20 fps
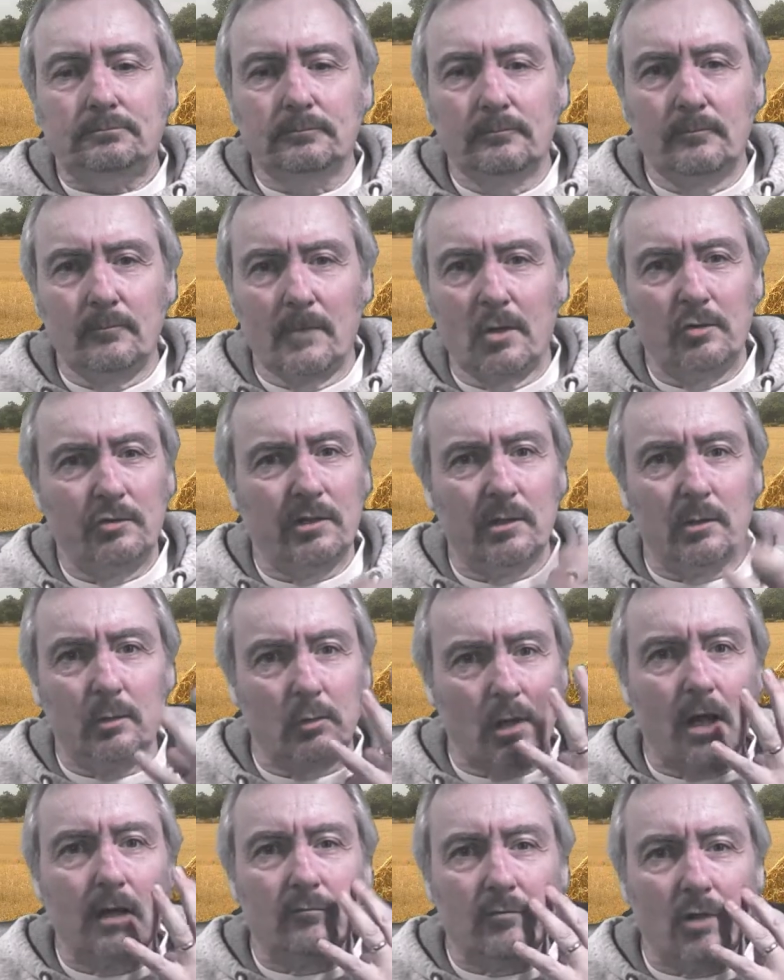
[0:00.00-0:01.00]
because it was a
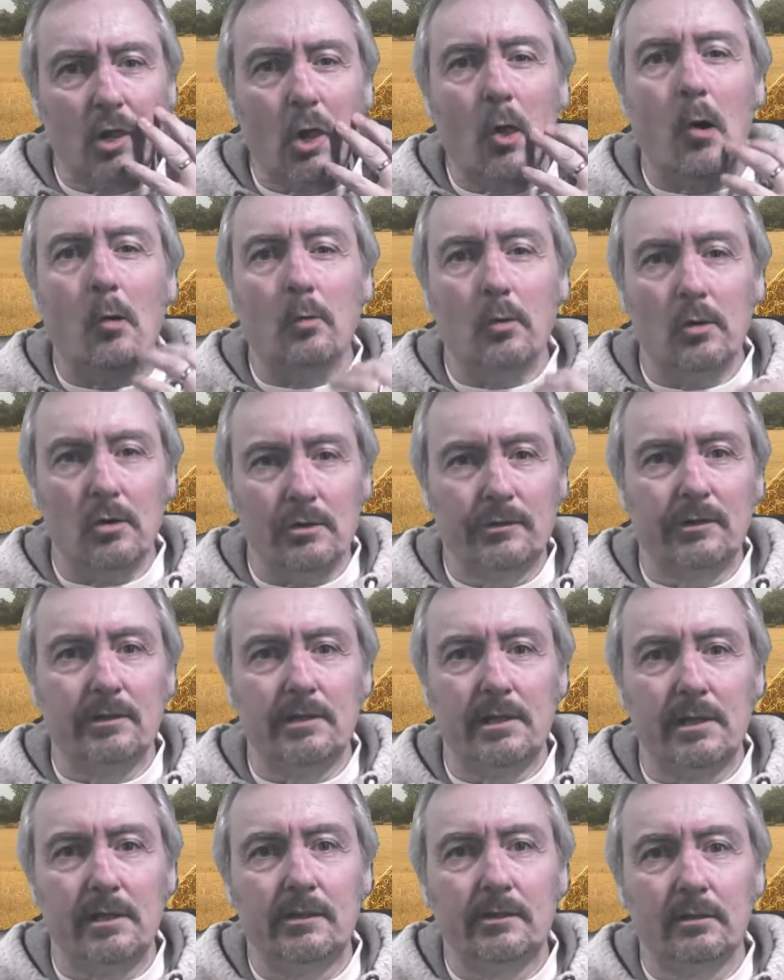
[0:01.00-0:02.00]
lot worse than
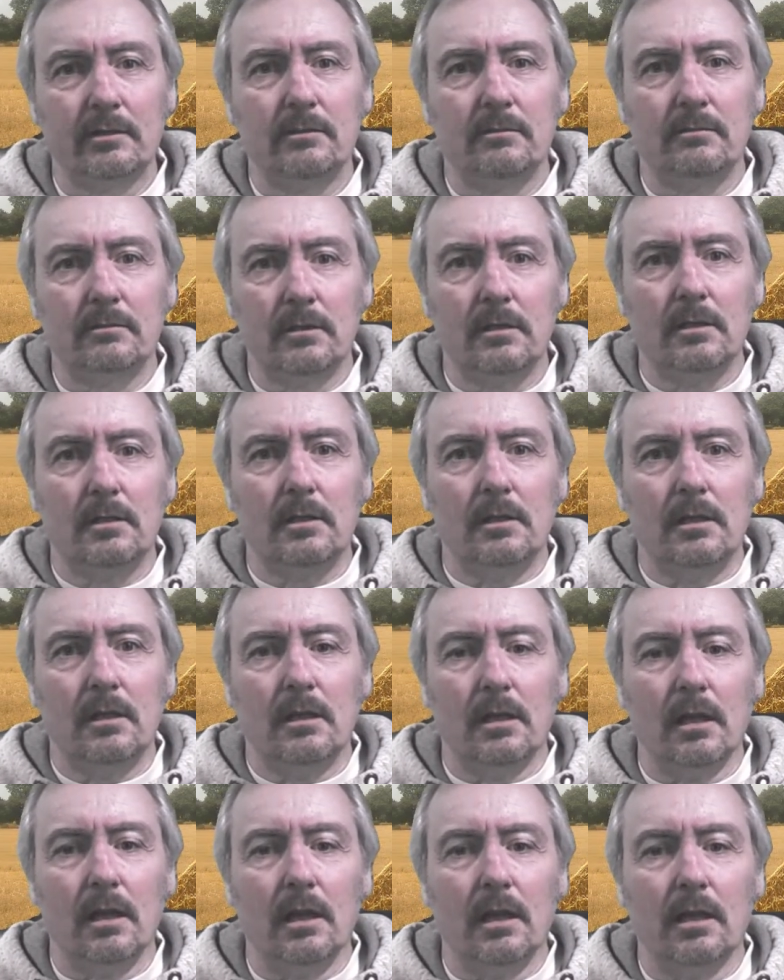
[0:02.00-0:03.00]
this,
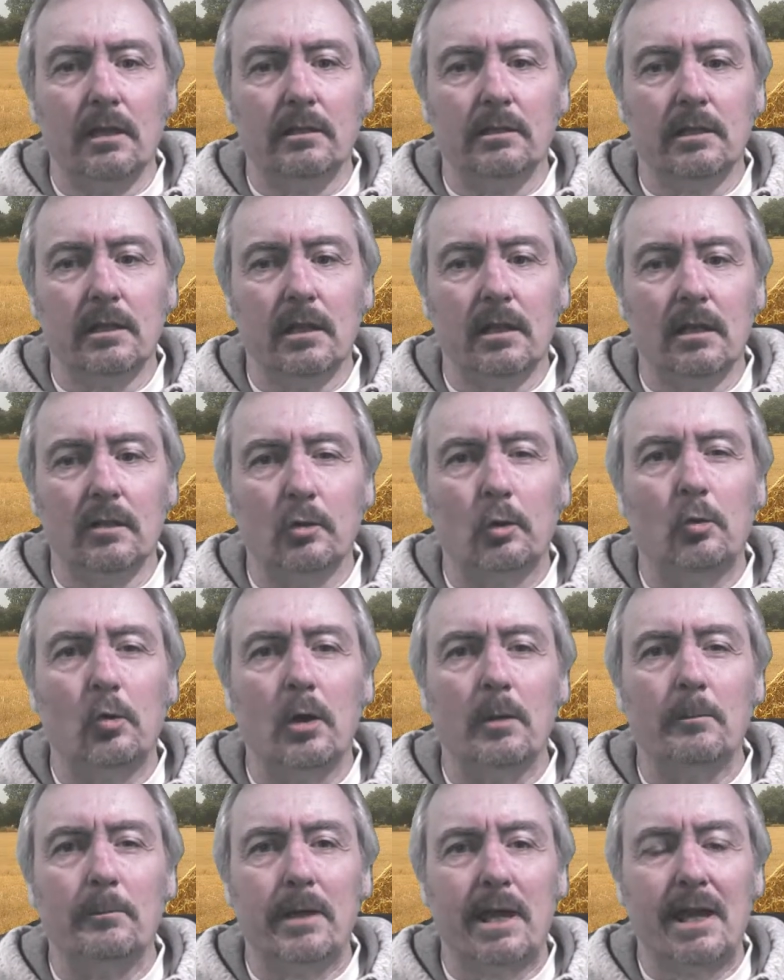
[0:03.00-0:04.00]
and looked
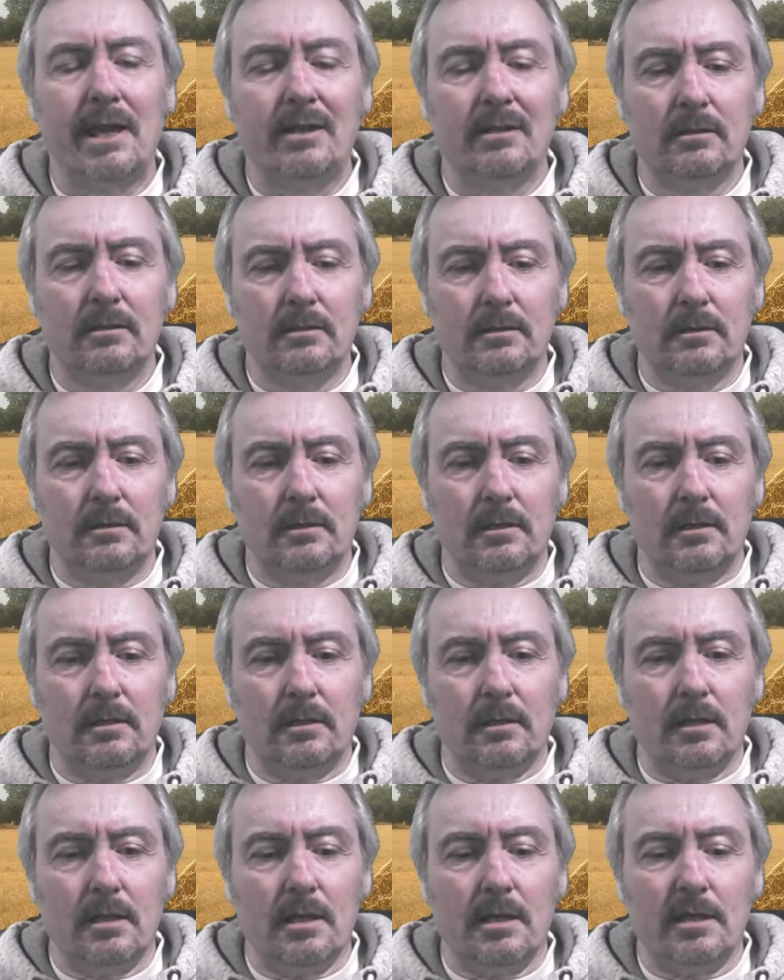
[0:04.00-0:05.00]
quite bad,
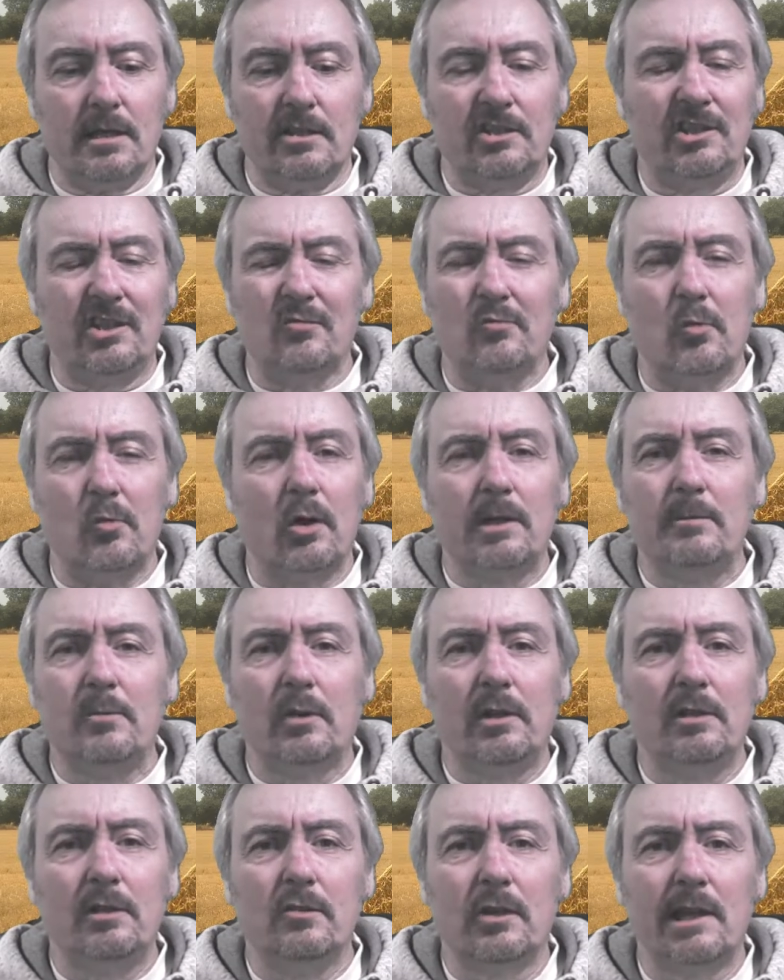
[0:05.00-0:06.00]
and I just didn't want anybody
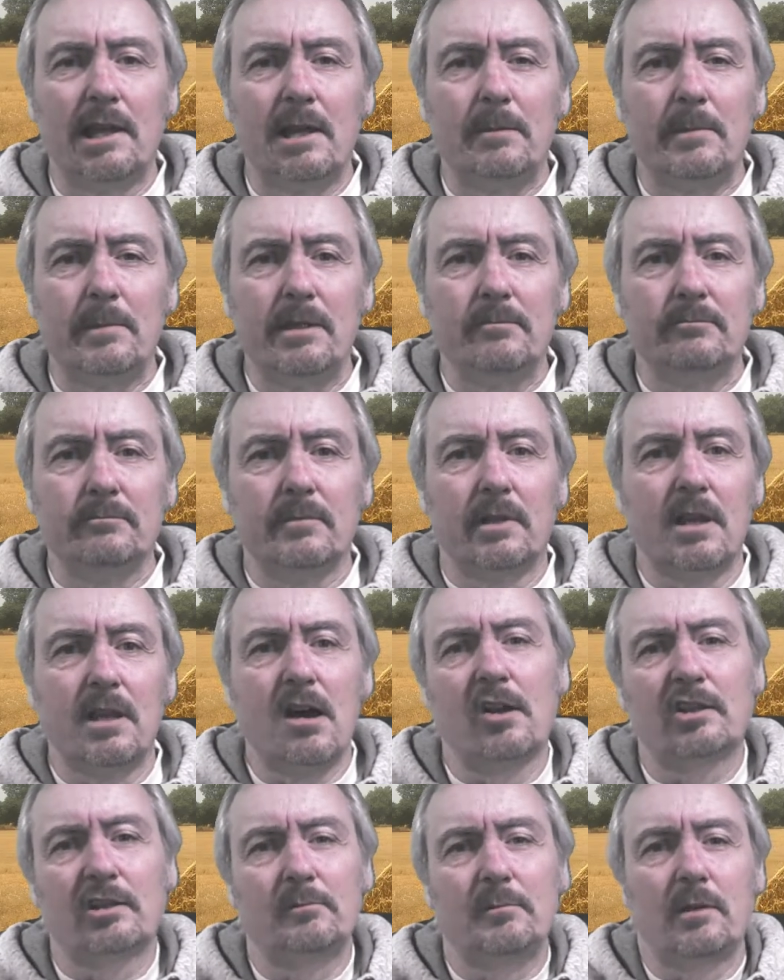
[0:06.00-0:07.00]
looking at me and
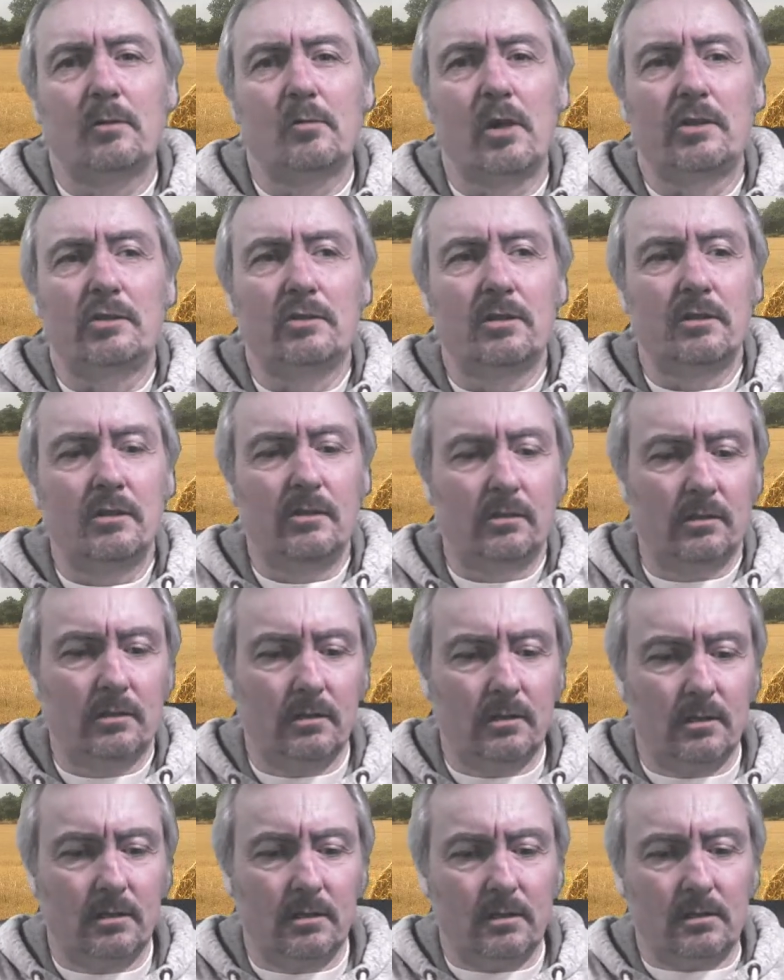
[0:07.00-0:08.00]
asking me questions,
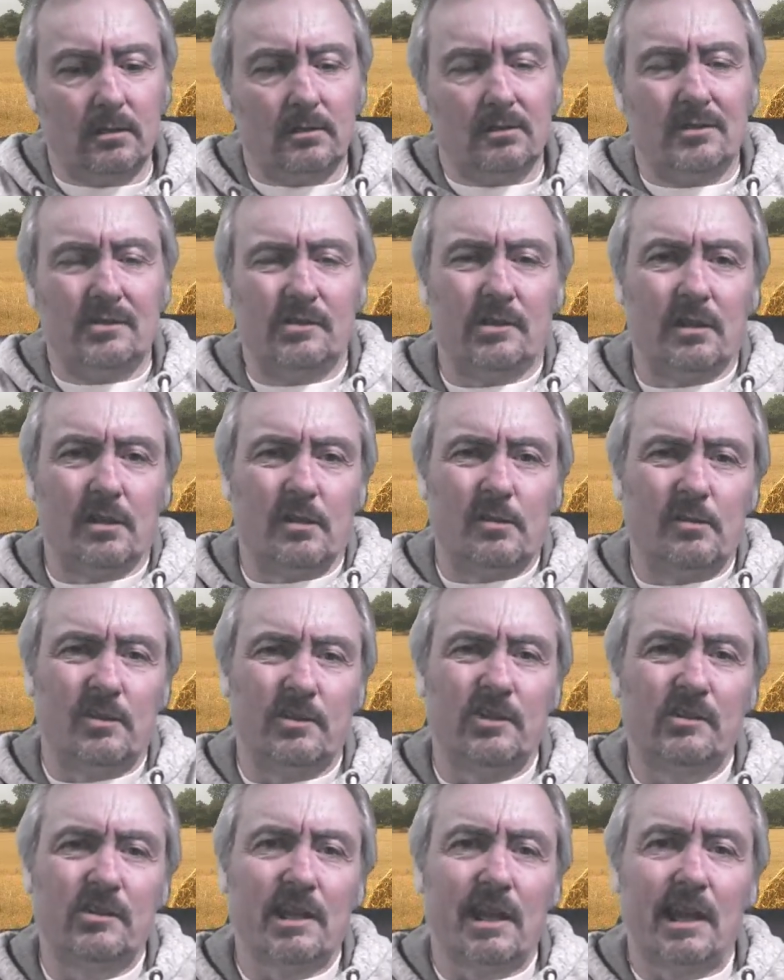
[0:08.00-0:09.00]
so I
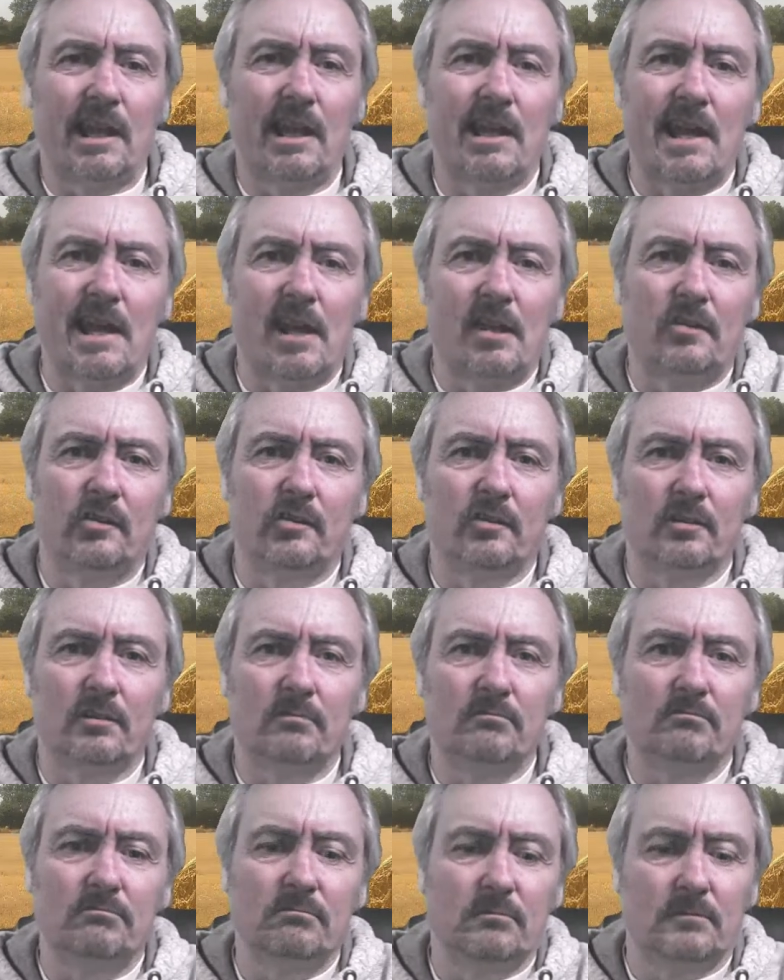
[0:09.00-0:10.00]
just stayed in the house and
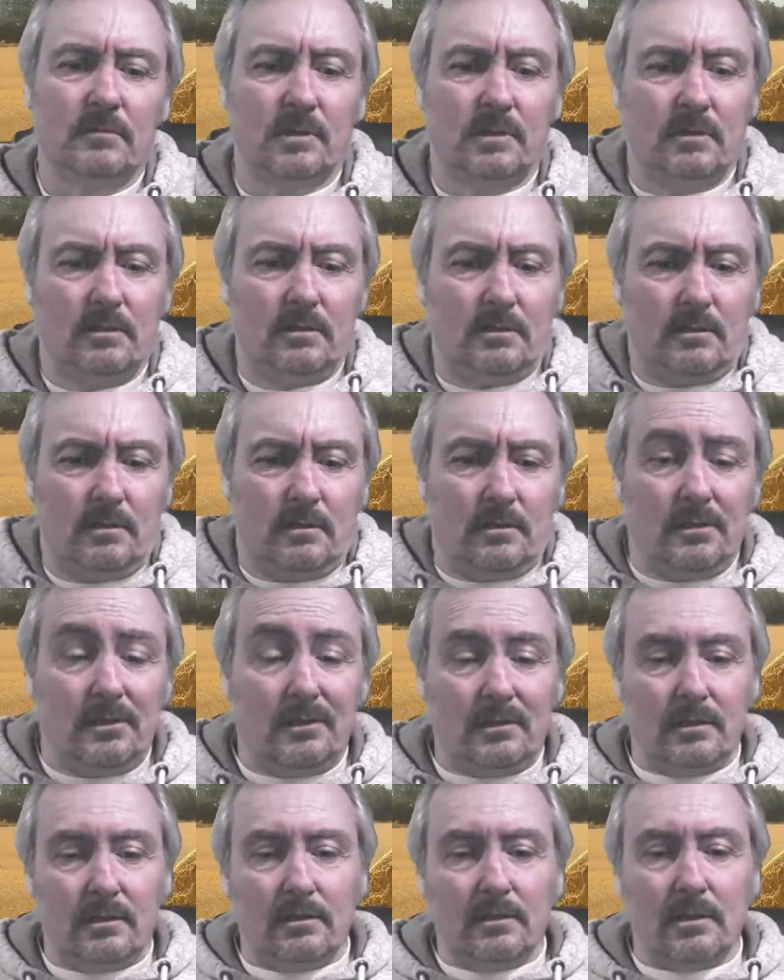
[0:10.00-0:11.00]

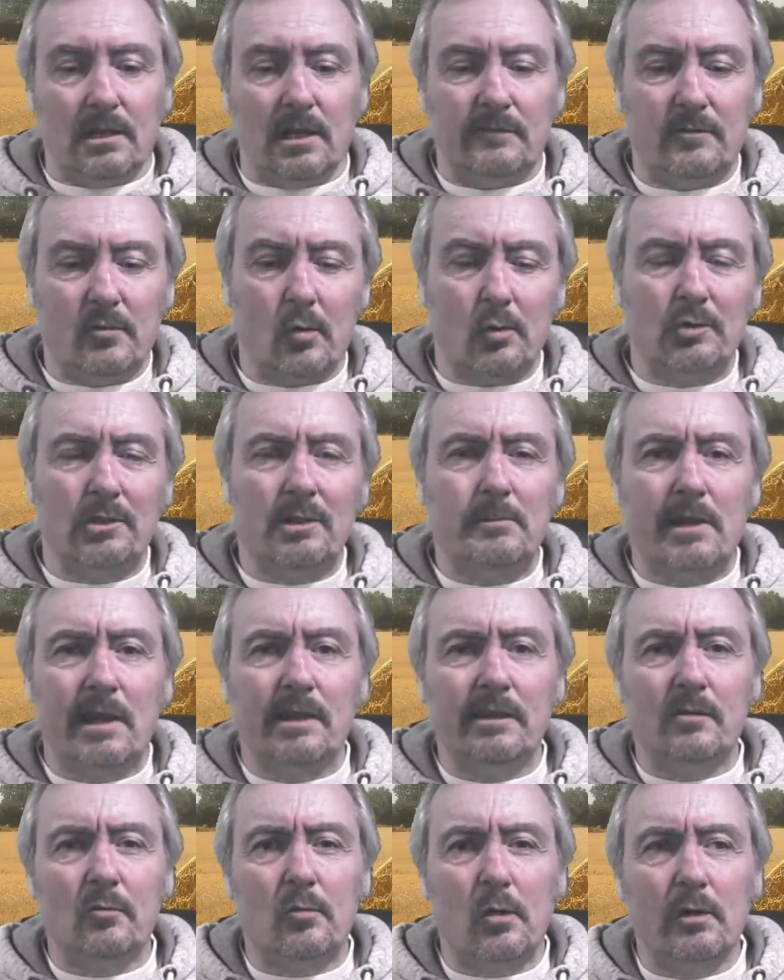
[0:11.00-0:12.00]
unfortunately made
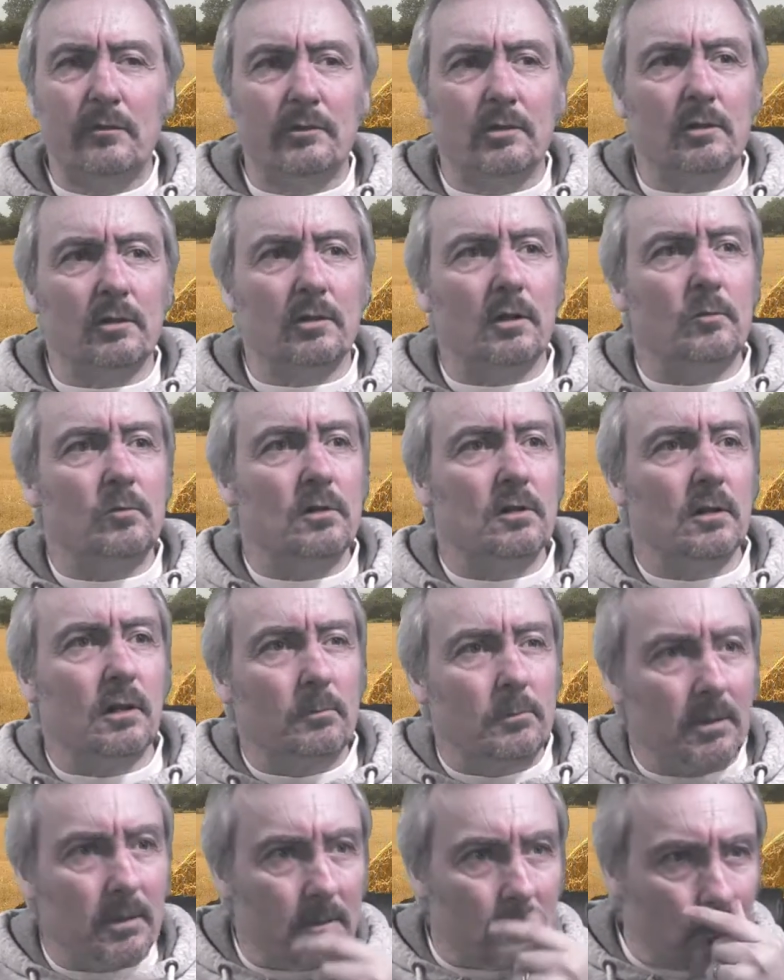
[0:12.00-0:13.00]
the wife do a lot of work.
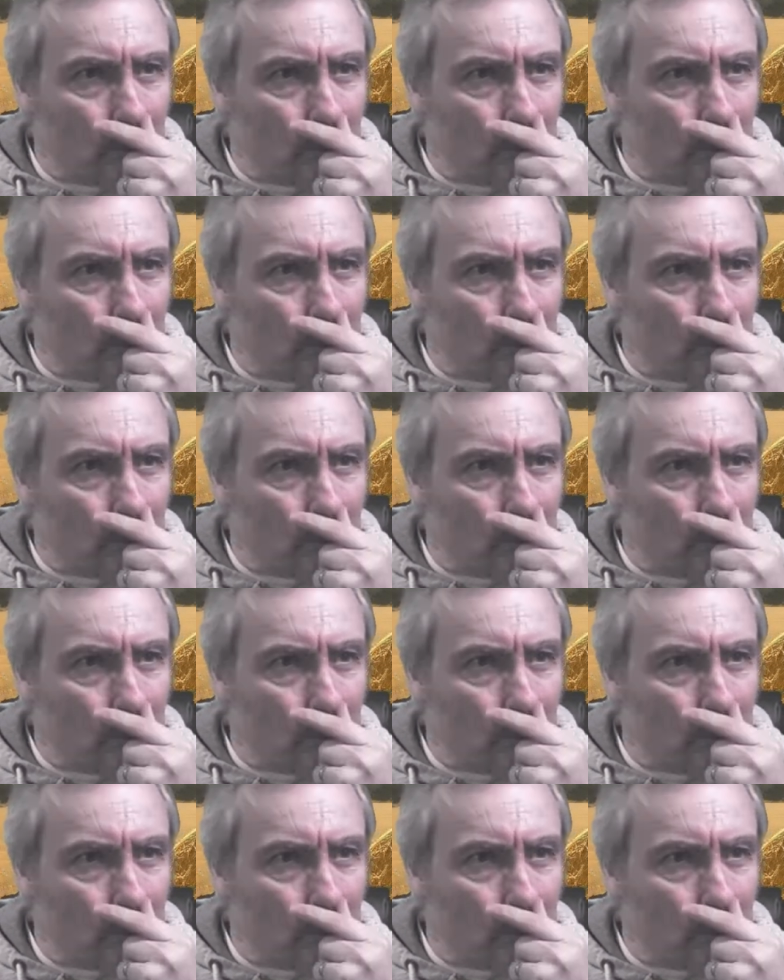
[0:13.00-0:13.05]
But